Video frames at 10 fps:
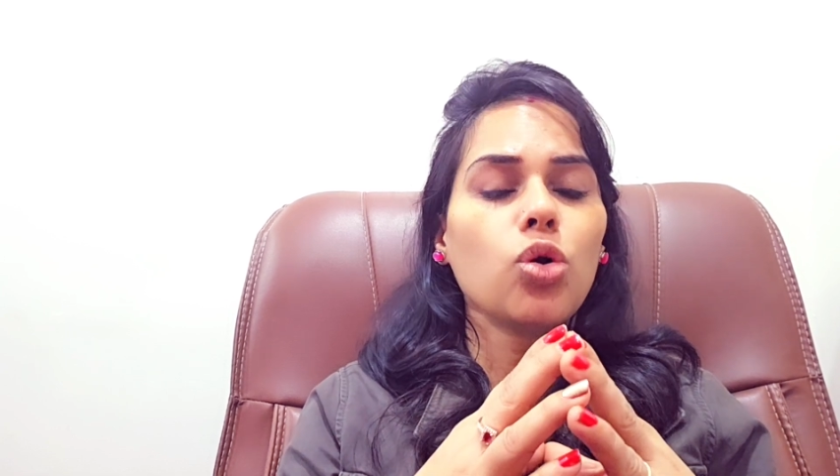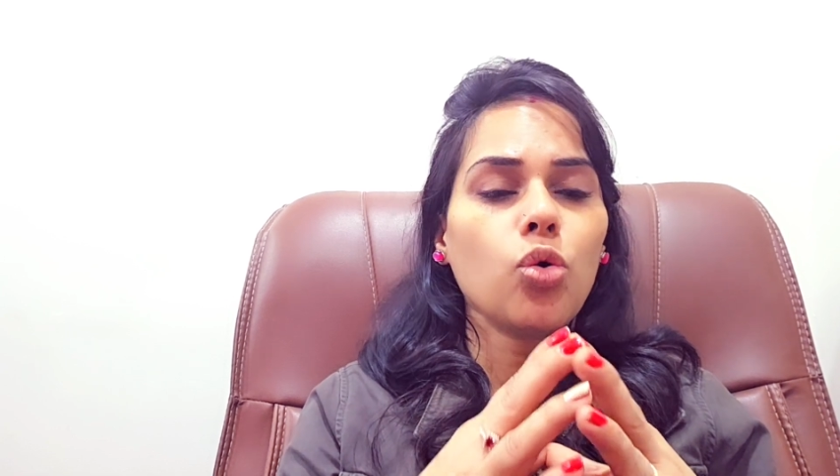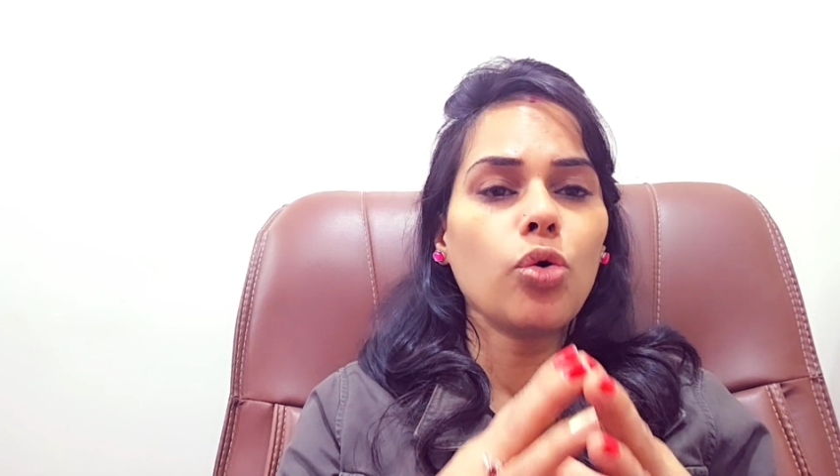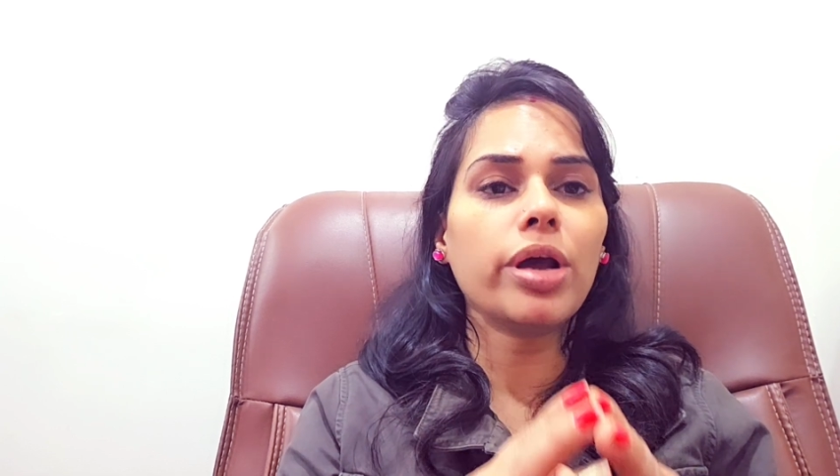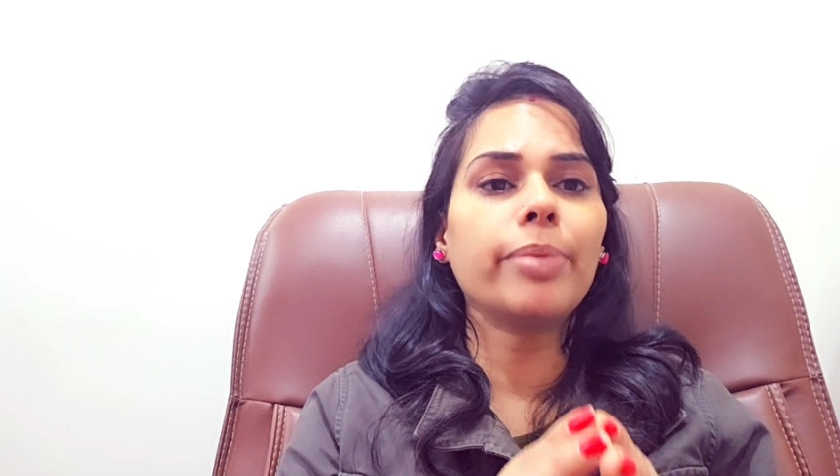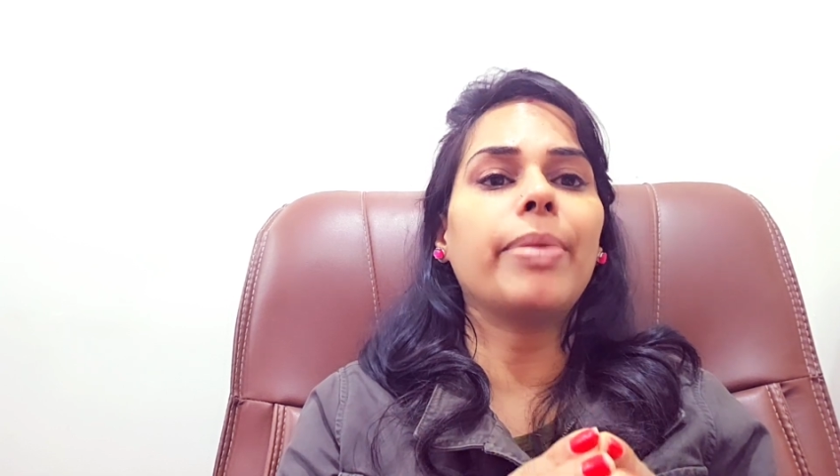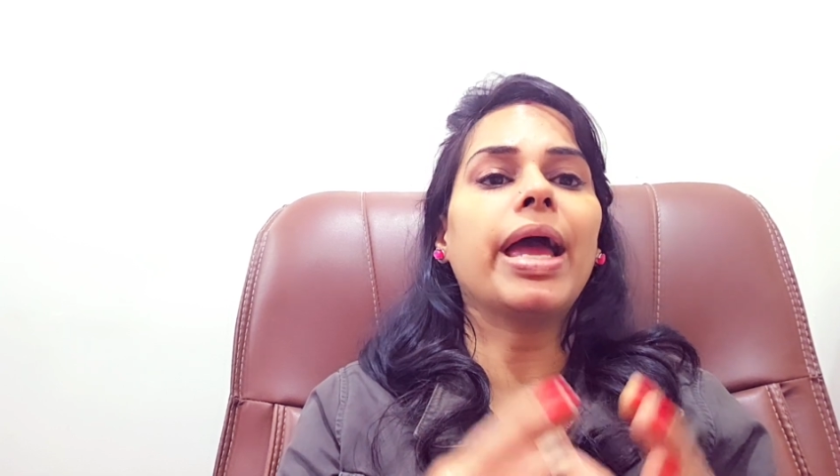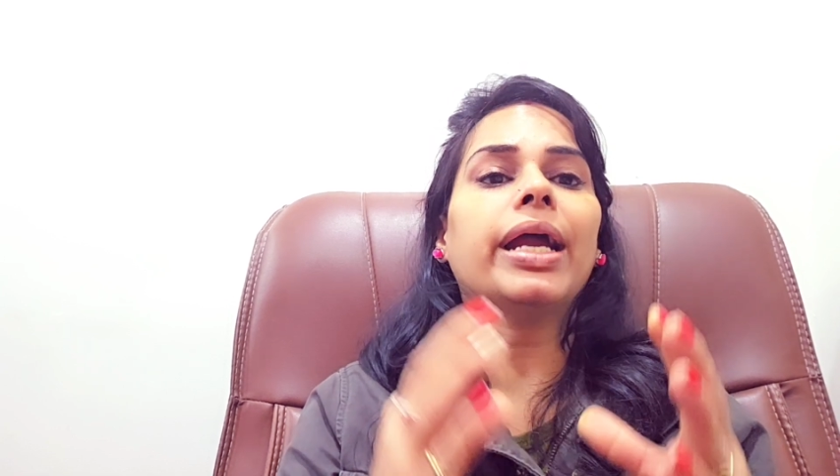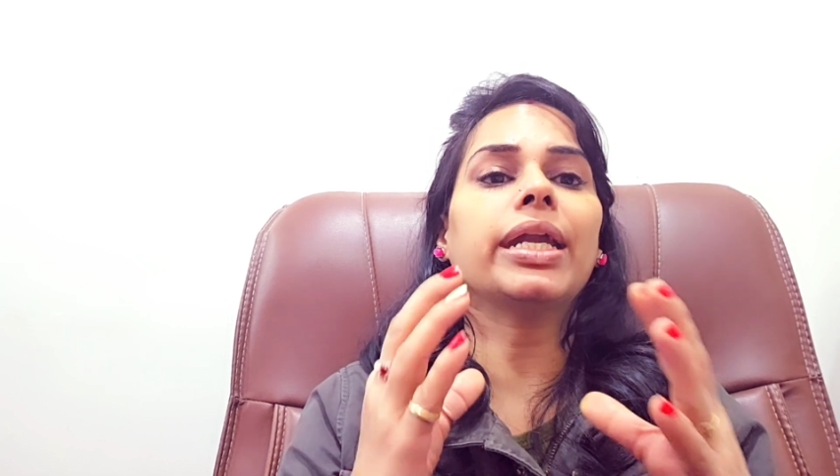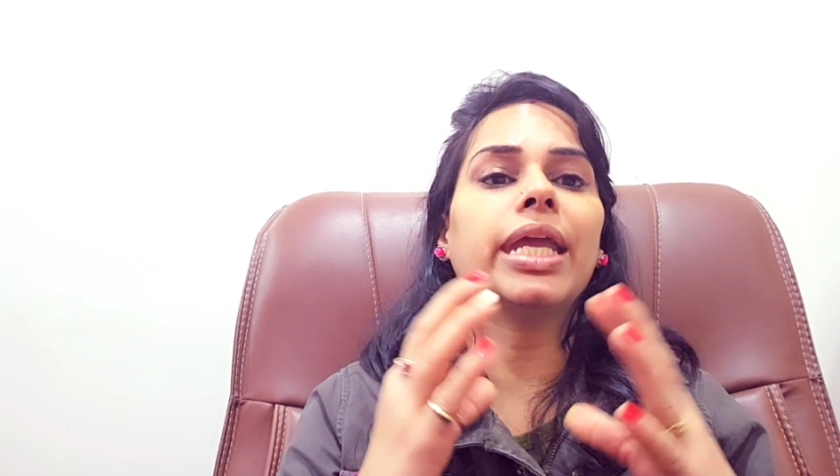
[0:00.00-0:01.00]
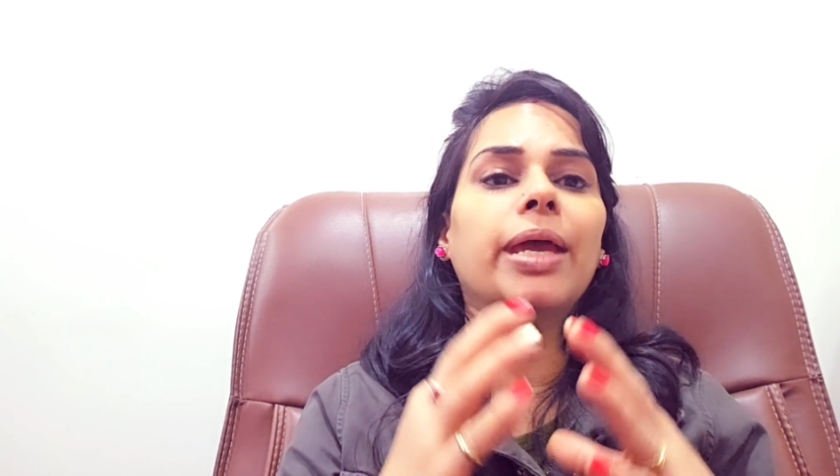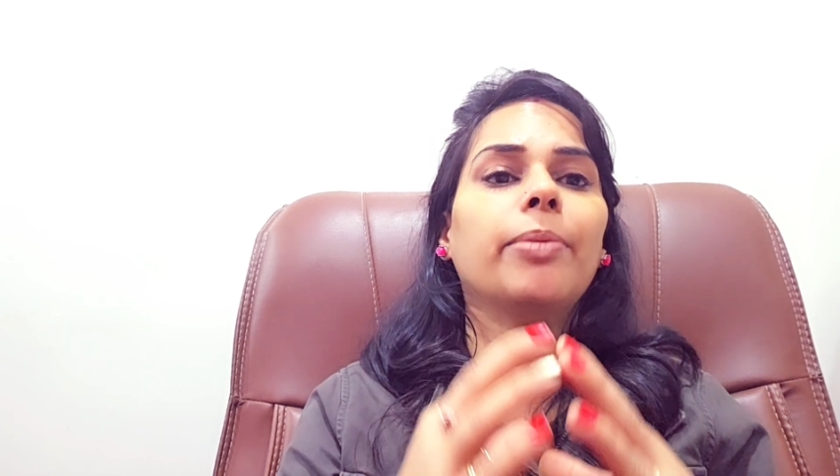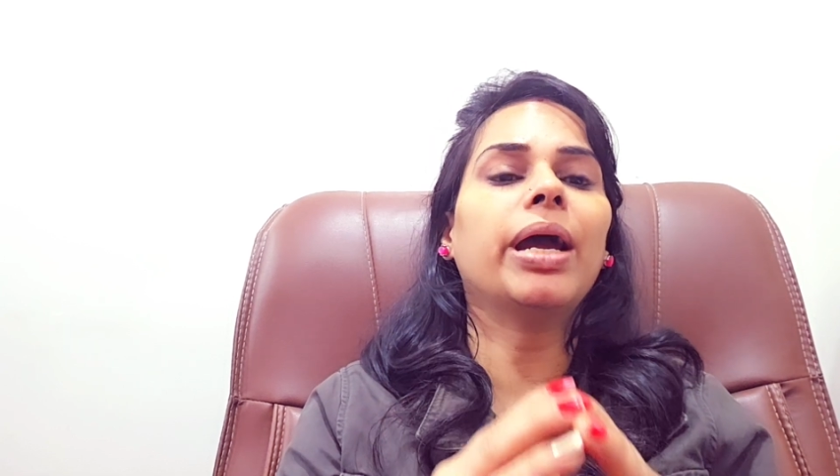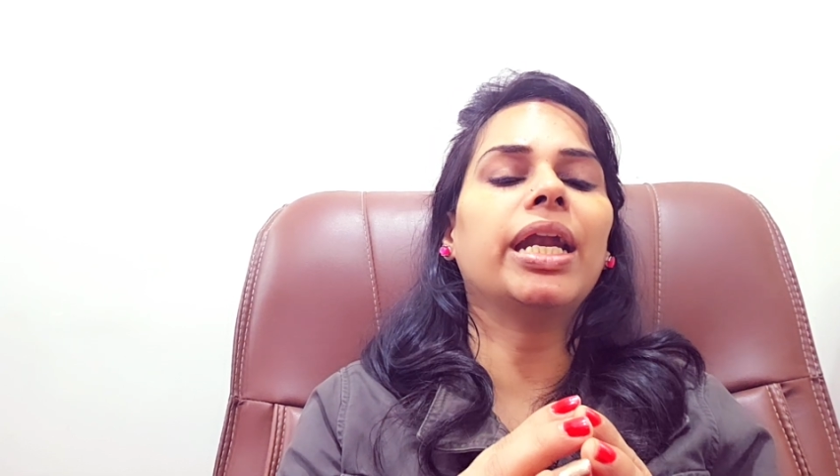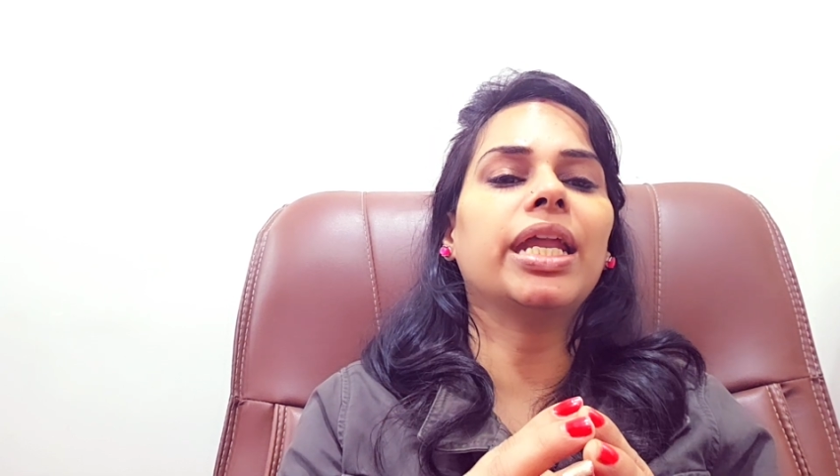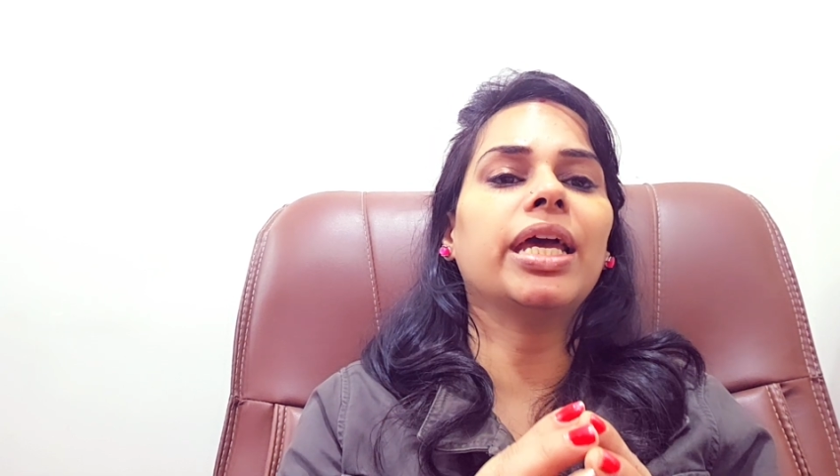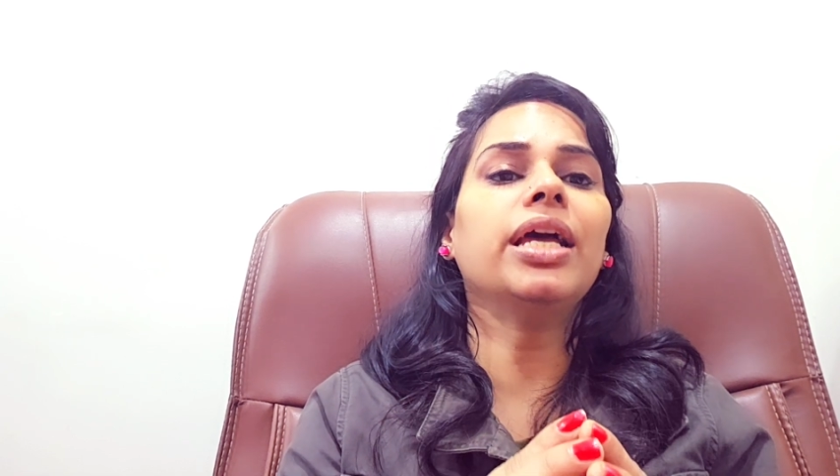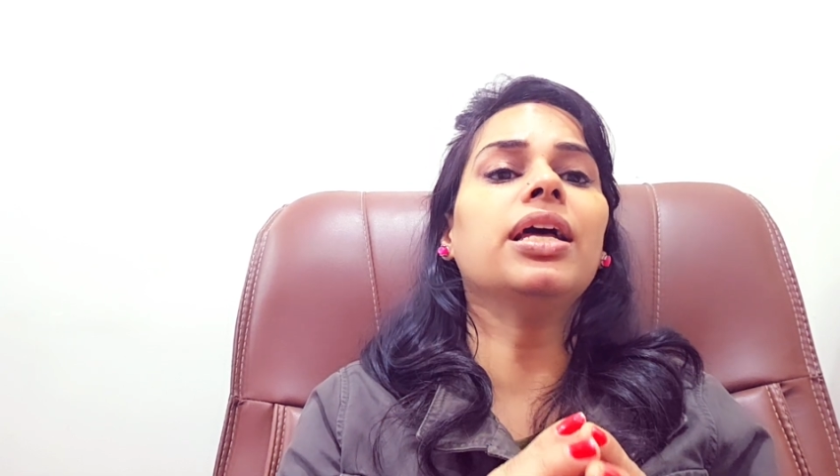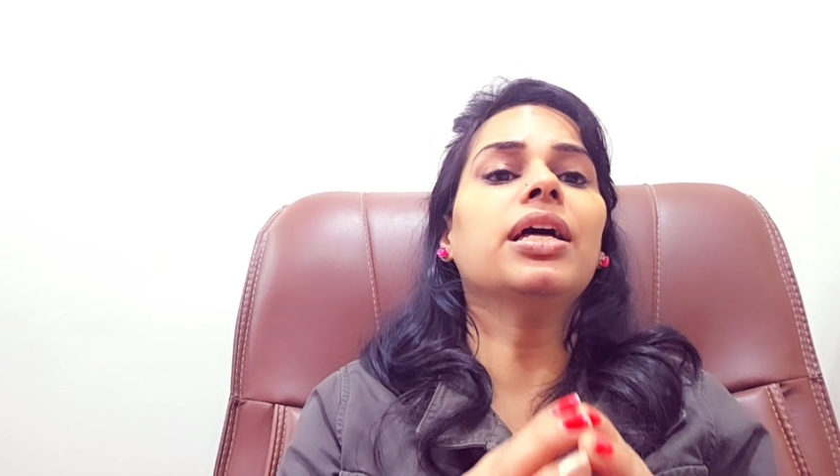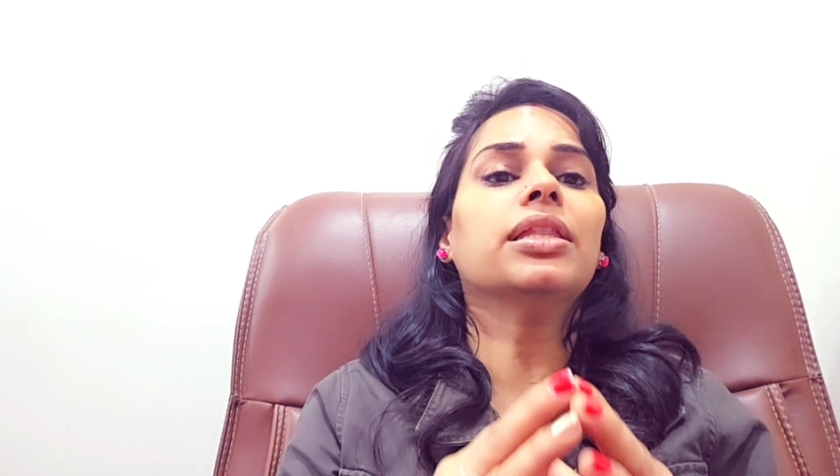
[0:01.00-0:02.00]
lower back day by
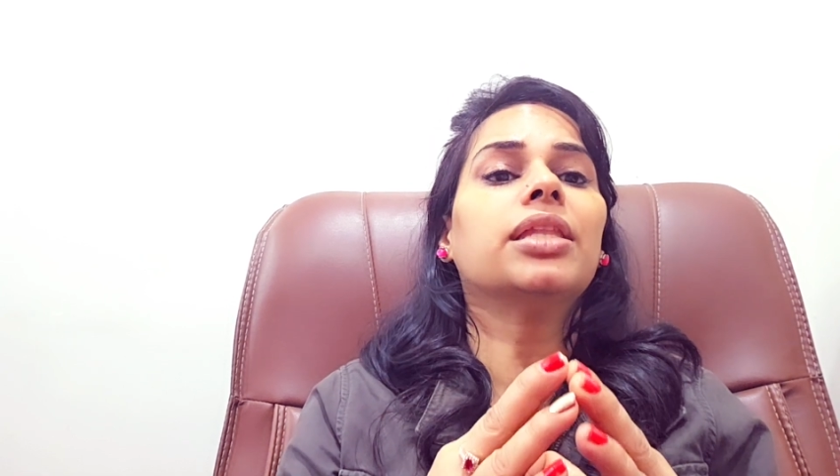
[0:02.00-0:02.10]
day.